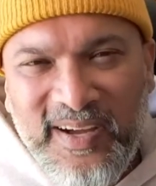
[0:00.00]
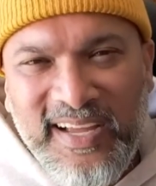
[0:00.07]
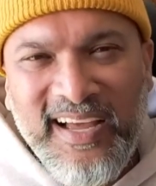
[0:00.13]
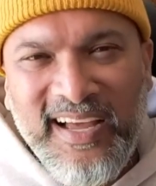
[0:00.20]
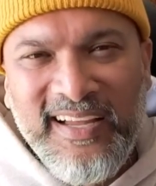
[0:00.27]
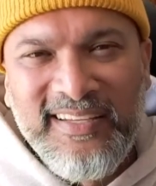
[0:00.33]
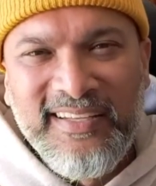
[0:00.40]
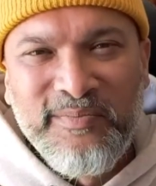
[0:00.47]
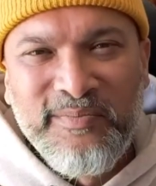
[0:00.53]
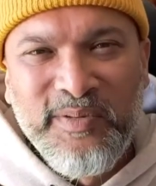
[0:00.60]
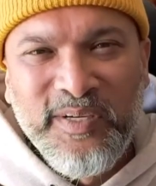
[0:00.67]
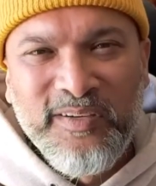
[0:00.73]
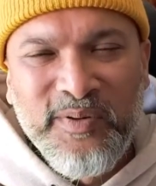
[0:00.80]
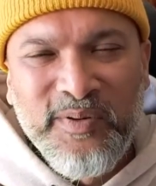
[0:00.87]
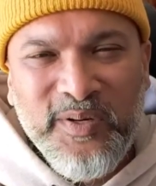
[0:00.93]
I did a
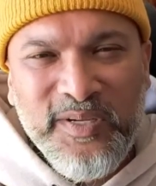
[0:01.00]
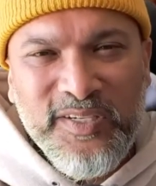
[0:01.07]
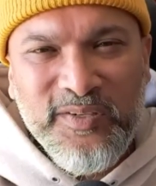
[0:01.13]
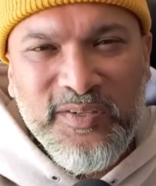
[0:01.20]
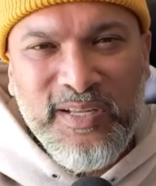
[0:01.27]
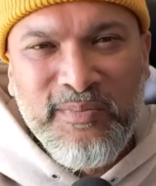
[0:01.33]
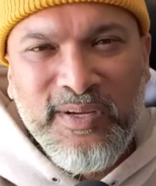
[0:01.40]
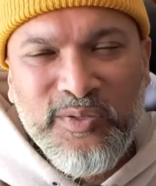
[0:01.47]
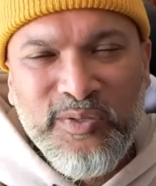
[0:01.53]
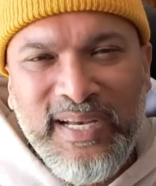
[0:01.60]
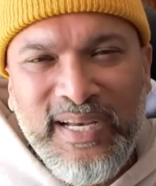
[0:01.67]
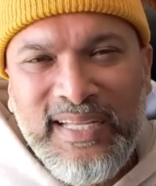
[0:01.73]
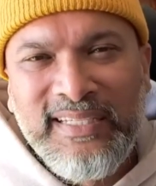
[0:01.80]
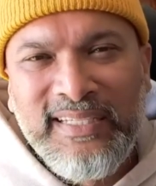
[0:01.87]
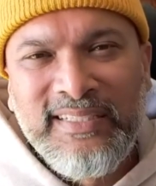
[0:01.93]
book of poetry in my
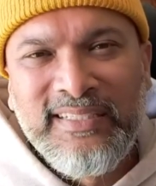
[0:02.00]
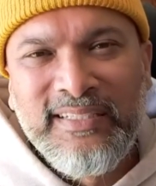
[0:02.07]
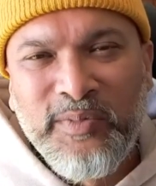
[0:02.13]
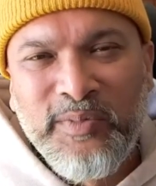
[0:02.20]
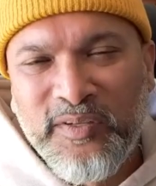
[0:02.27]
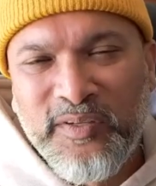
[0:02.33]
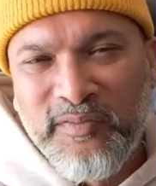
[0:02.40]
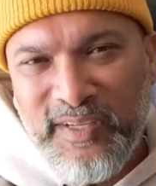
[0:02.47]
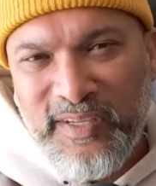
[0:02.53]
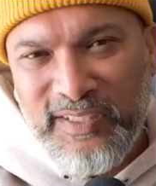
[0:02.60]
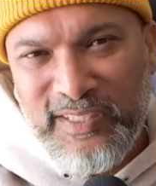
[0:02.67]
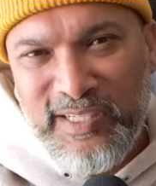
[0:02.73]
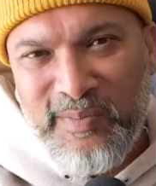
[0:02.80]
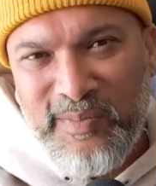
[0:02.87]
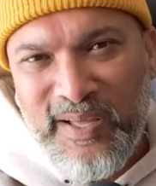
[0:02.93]
20s, a book of
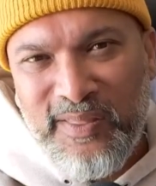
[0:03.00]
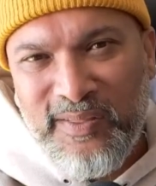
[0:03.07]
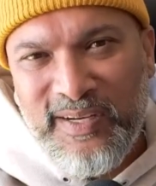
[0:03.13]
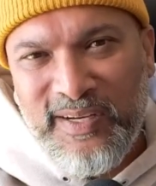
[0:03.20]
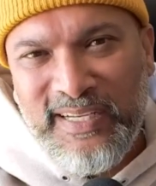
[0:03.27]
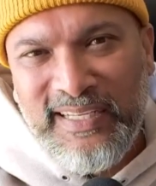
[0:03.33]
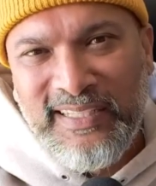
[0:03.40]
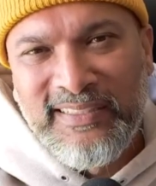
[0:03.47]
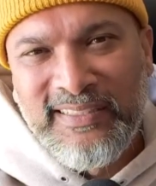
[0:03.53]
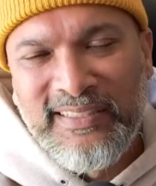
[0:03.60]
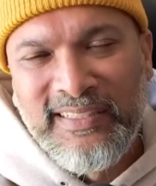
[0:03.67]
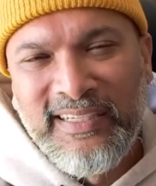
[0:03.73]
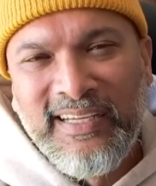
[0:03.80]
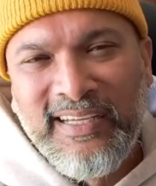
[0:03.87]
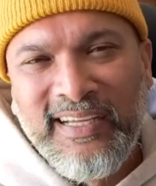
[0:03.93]
fiction in my 30s.
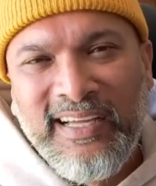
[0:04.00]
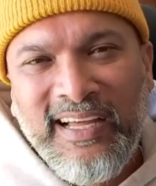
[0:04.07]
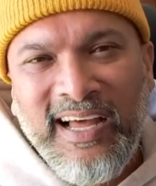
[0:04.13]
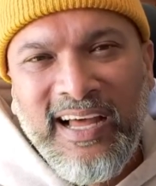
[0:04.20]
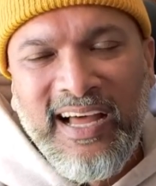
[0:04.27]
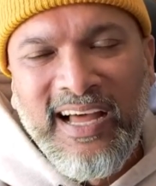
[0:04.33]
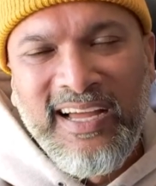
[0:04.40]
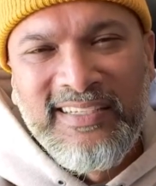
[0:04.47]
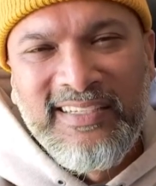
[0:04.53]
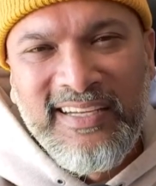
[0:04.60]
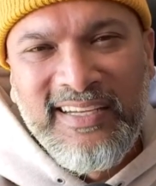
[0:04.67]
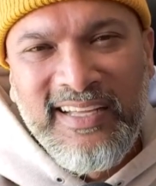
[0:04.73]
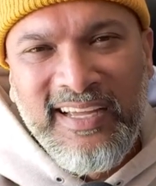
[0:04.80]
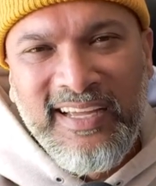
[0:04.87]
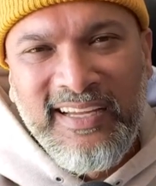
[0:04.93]
I
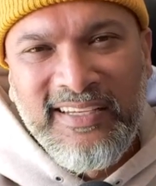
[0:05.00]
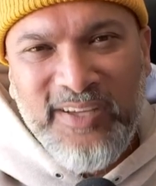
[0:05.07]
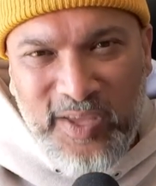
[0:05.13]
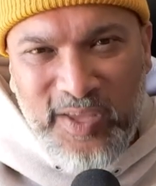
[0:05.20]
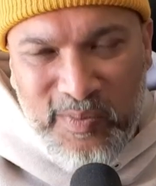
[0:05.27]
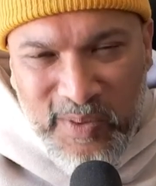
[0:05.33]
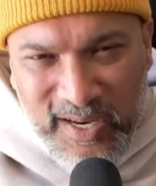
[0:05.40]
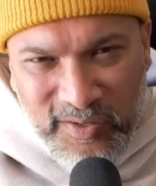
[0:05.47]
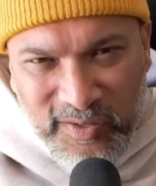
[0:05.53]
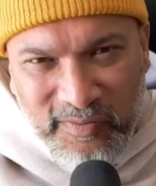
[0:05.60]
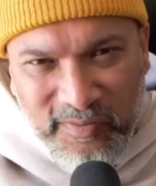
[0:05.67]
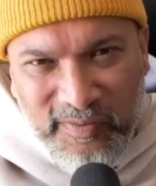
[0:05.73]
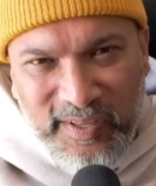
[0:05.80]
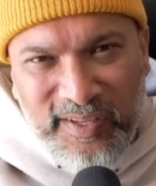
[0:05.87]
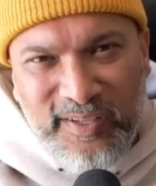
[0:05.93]
did a documentary
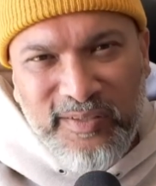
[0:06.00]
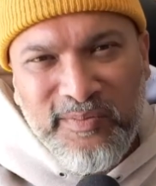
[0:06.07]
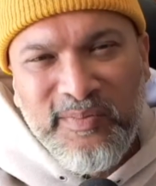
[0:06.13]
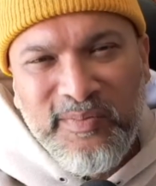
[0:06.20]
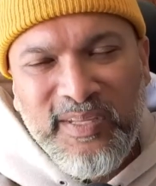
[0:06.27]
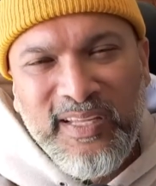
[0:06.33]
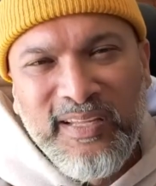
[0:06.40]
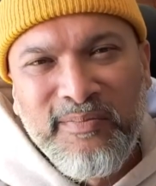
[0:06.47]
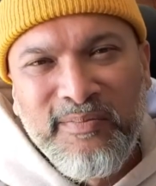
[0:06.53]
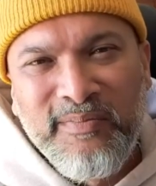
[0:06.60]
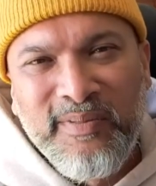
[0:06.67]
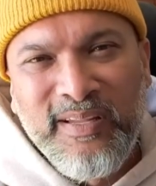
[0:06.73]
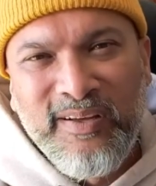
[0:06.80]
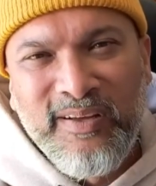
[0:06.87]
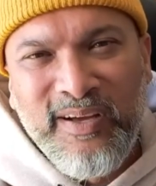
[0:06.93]
film
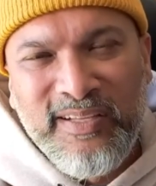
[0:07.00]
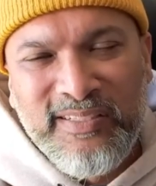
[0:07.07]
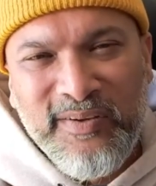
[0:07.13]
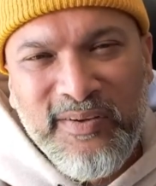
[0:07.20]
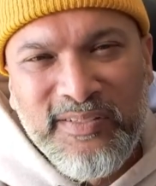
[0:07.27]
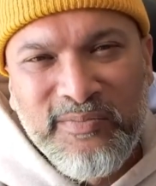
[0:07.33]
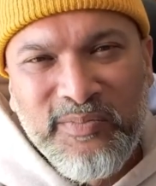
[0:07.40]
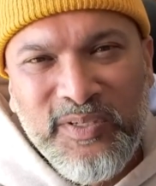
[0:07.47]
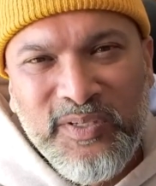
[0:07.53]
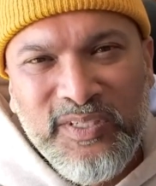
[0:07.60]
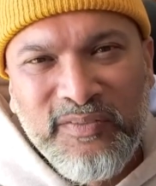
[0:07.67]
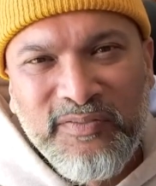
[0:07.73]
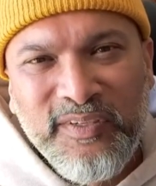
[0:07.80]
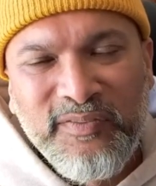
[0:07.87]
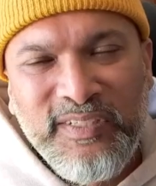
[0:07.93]
as I was approaching
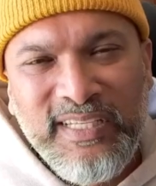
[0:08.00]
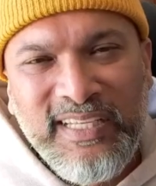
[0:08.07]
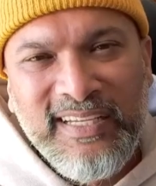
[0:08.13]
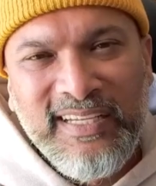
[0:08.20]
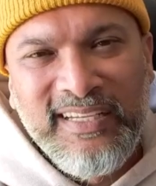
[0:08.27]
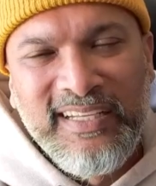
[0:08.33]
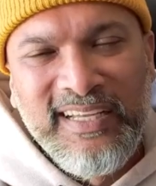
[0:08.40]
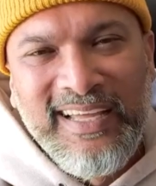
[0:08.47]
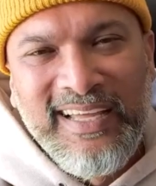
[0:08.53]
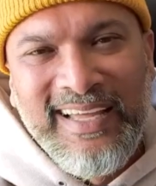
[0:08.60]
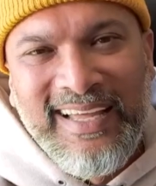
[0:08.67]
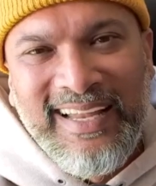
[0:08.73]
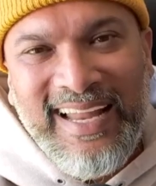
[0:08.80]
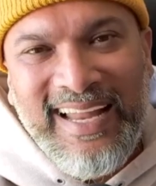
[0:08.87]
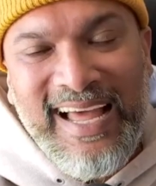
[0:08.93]
50. And
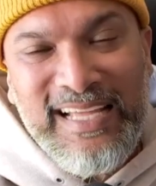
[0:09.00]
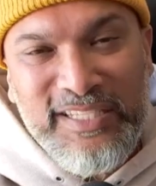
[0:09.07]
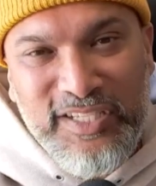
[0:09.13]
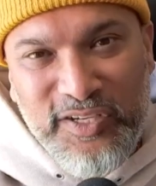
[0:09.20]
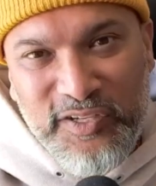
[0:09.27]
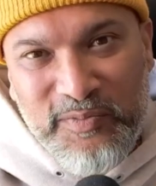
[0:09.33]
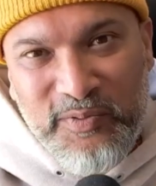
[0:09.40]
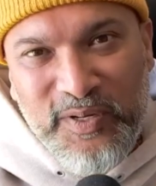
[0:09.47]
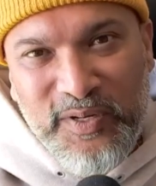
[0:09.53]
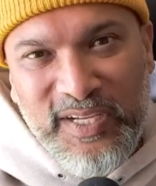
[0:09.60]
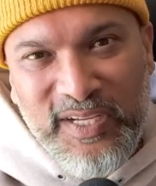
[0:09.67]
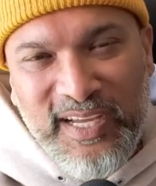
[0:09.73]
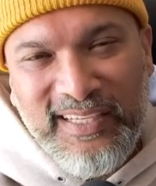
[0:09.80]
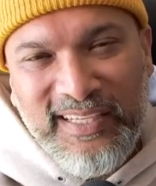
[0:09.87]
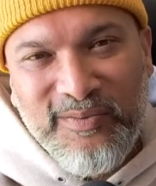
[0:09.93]
last year's
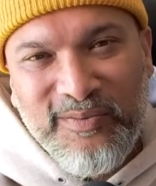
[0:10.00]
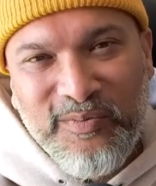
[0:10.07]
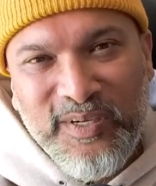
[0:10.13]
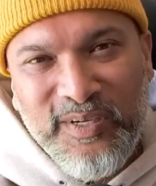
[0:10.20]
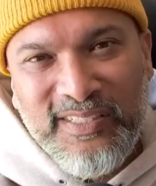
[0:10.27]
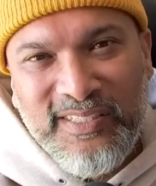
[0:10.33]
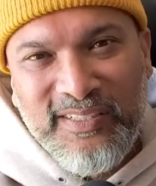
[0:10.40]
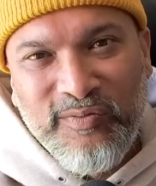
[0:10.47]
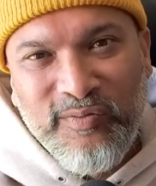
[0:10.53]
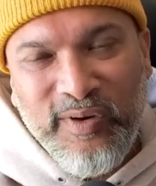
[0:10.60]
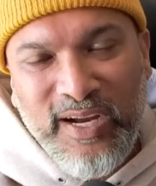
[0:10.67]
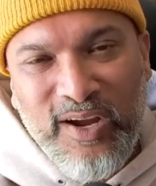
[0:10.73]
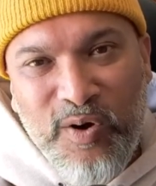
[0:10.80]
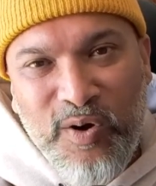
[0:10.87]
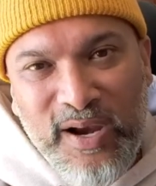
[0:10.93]
project was
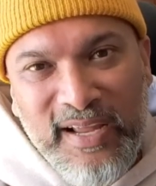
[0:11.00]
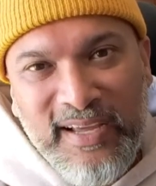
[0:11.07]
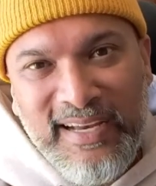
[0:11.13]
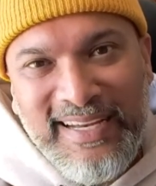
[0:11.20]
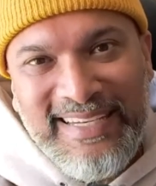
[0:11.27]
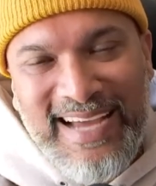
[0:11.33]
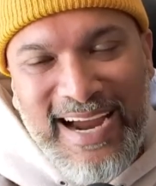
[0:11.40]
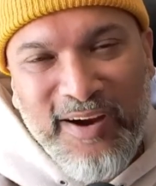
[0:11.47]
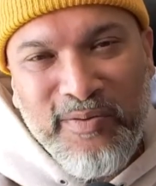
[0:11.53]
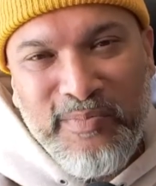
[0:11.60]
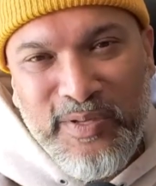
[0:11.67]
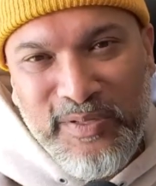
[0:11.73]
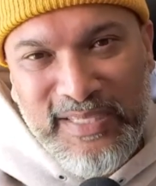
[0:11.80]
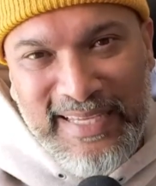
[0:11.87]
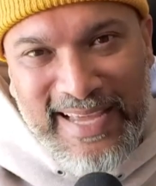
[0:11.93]
recording an entire
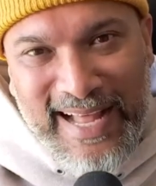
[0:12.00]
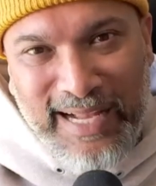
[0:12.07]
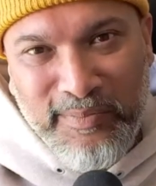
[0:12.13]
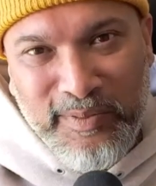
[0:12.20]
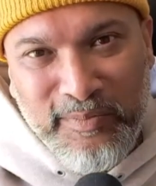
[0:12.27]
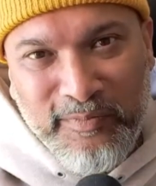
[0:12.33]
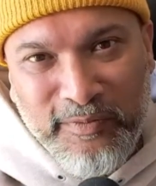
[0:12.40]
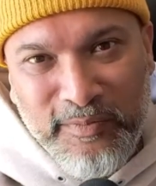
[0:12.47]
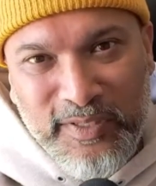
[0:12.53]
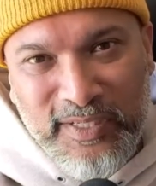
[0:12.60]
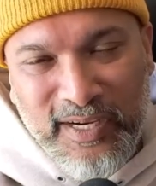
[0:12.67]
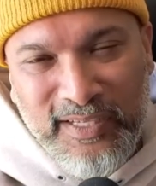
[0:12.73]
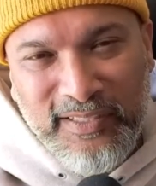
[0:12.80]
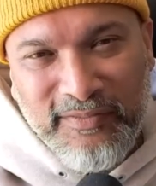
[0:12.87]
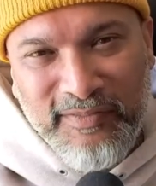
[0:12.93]
music album from
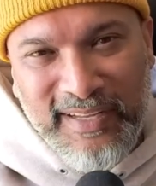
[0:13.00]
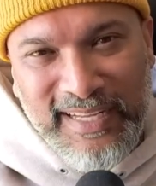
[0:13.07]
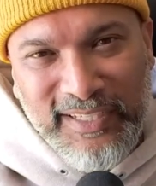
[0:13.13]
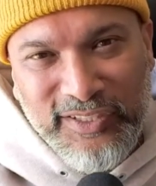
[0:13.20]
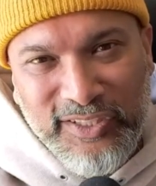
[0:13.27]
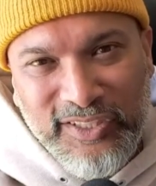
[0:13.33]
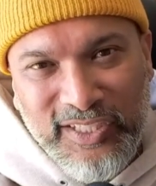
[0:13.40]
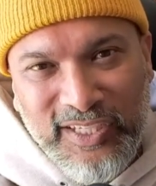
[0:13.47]
start to finish,